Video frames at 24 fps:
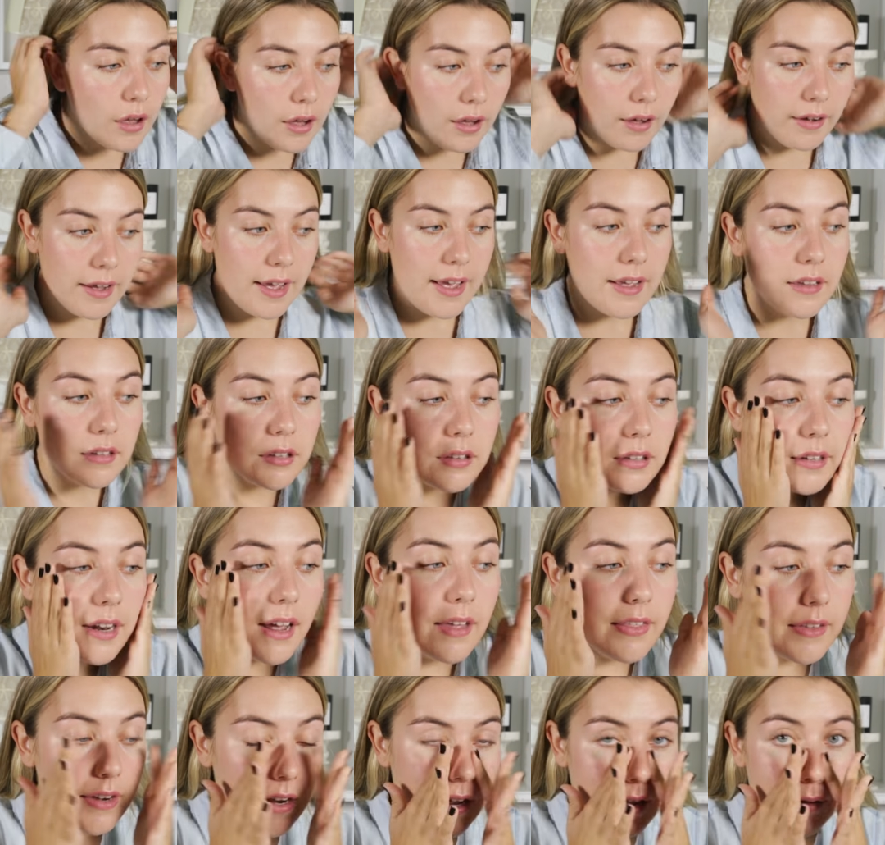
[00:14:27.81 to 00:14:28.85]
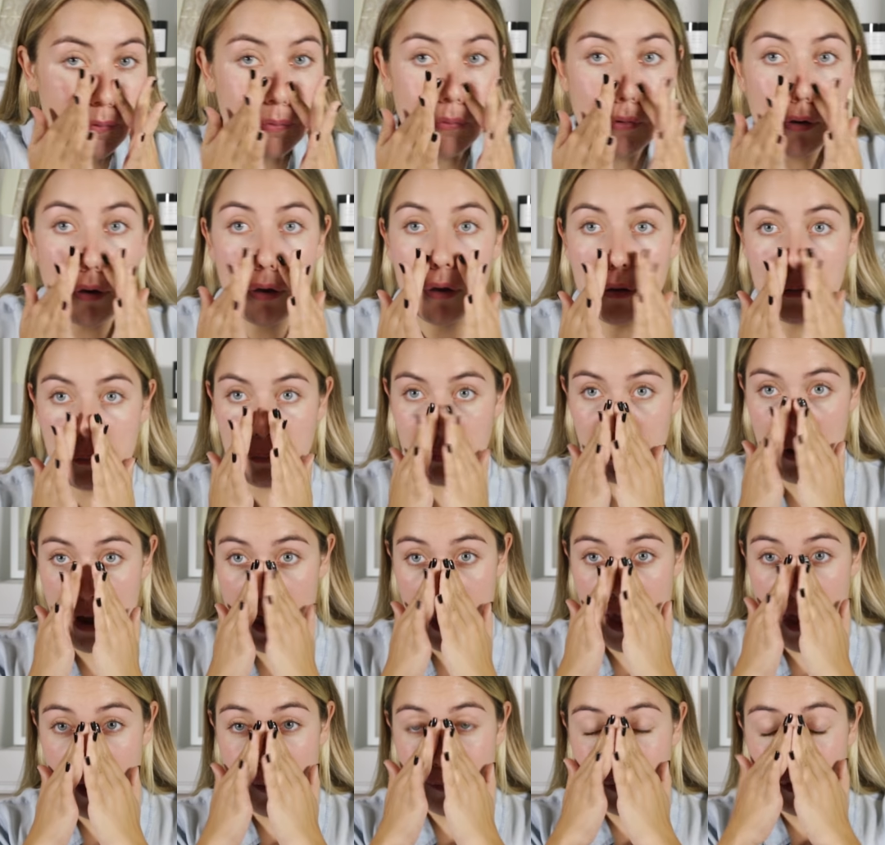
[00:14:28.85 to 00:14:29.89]
Okay, so now that I'm
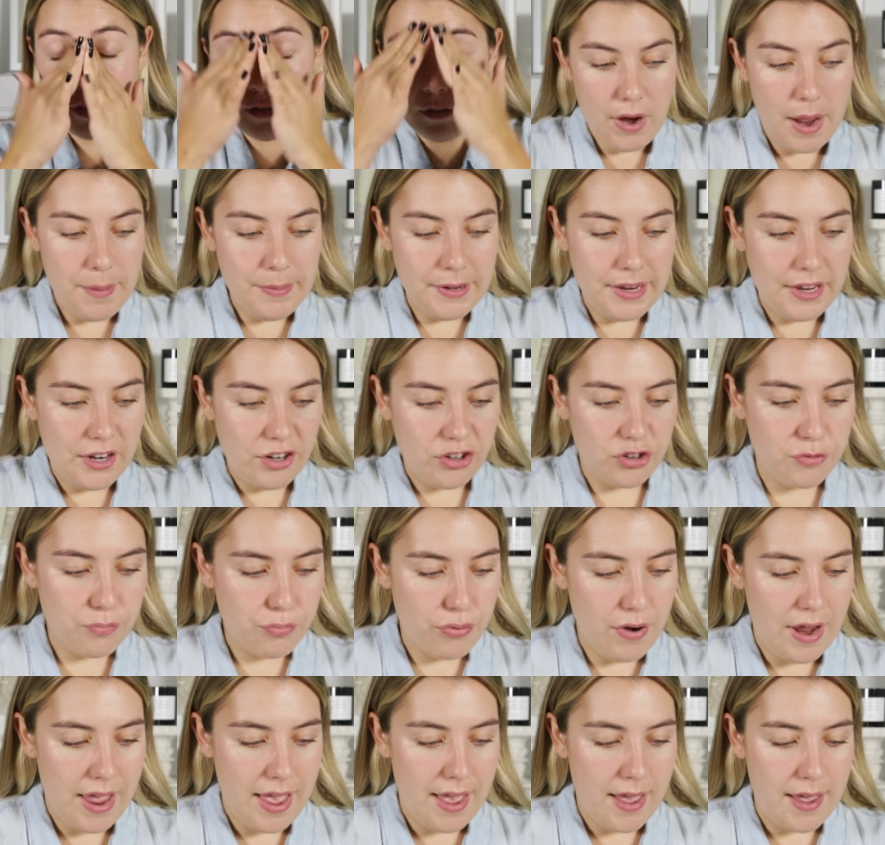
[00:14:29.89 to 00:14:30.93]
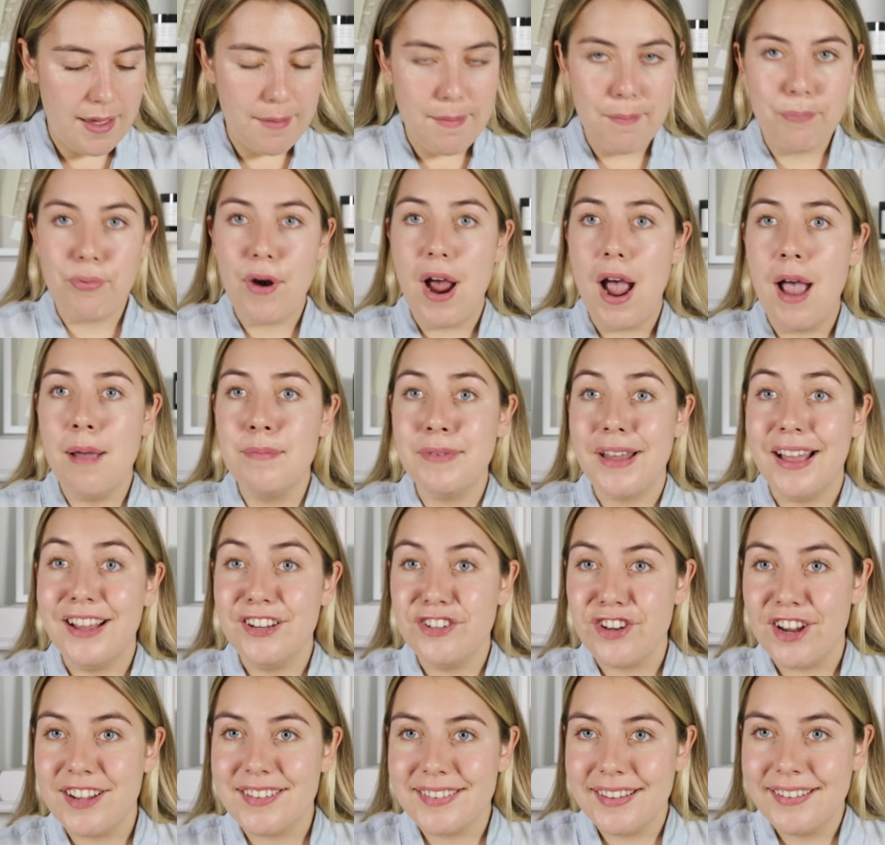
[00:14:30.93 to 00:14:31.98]
primed, primed-ish, primed
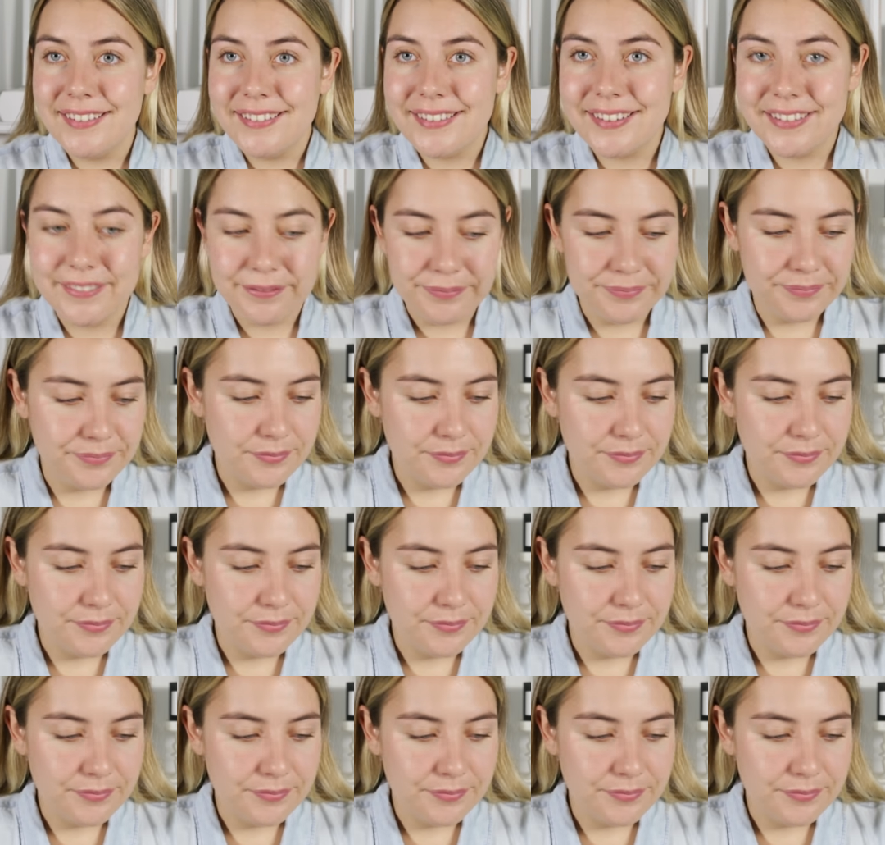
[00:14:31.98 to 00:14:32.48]
adjacent.